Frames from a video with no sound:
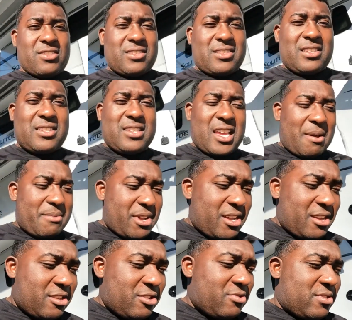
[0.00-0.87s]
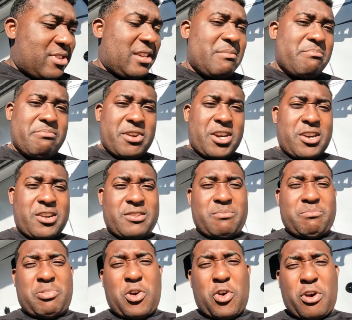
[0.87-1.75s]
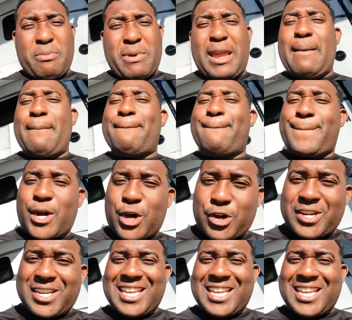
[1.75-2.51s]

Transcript: Cece got right here doing the poor man burnt